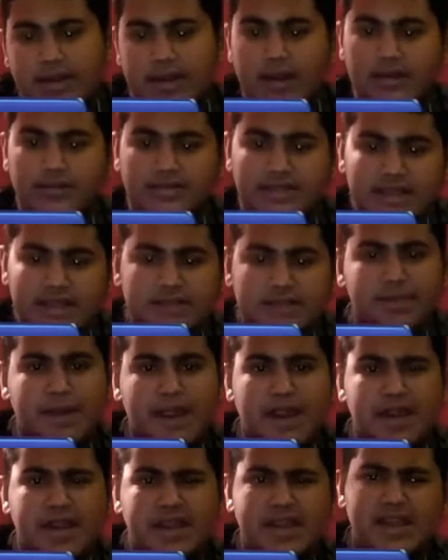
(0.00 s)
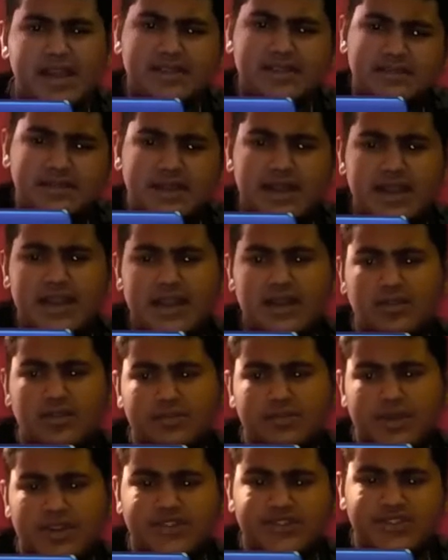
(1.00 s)
Now this pairing is really
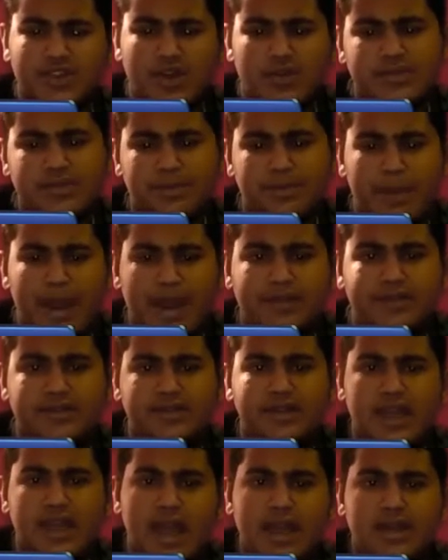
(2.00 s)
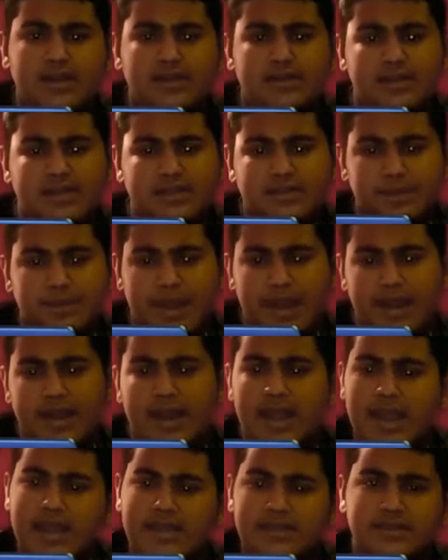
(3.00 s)
good, because Xiaomi's battery and this
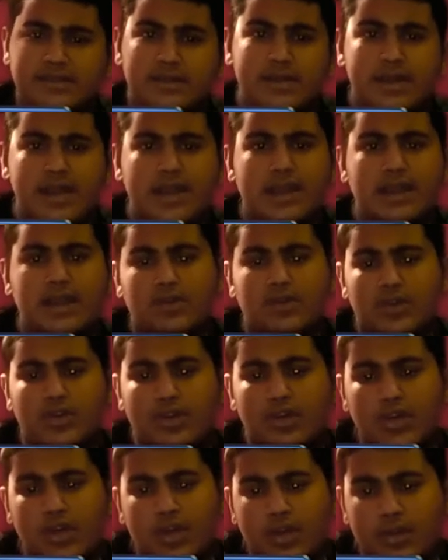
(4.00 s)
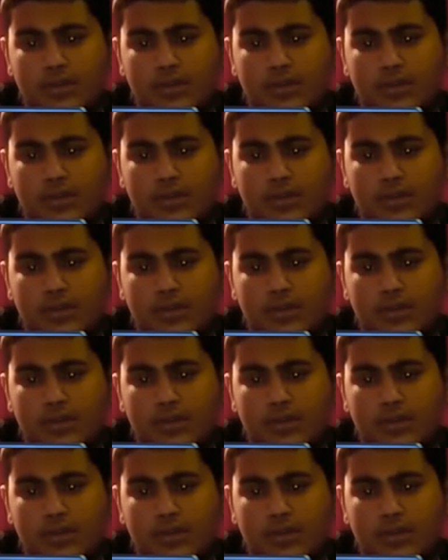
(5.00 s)
pairing is really good.